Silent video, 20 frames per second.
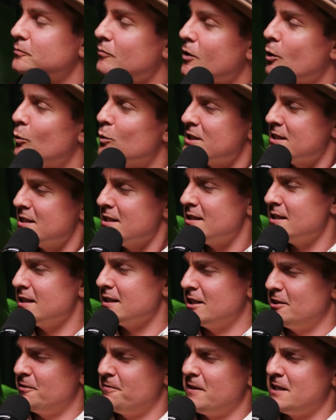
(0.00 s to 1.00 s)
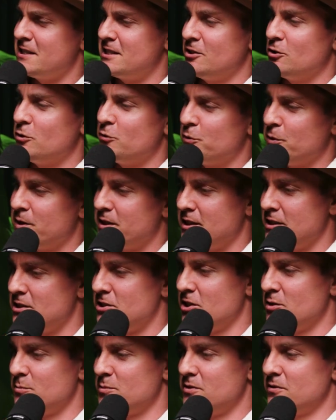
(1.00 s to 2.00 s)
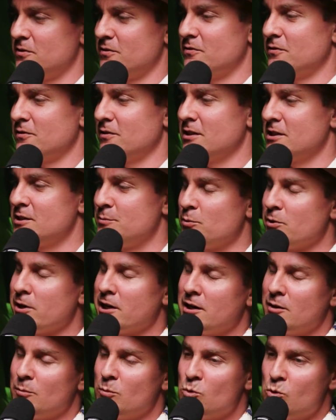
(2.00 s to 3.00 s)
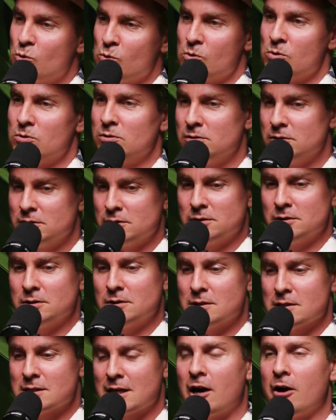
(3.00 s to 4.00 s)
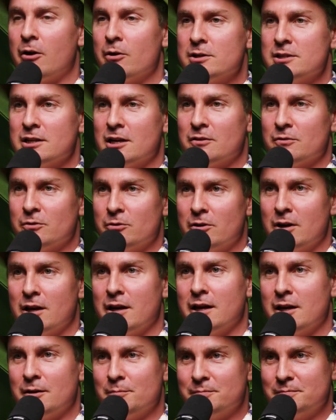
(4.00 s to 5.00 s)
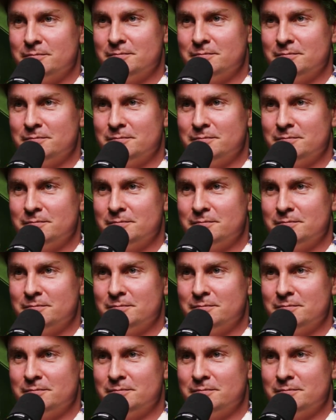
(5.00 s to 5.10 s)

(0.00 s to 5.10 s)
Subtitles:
What's the thing that you're facing off with in terms of that's bringing more courage out of you right now?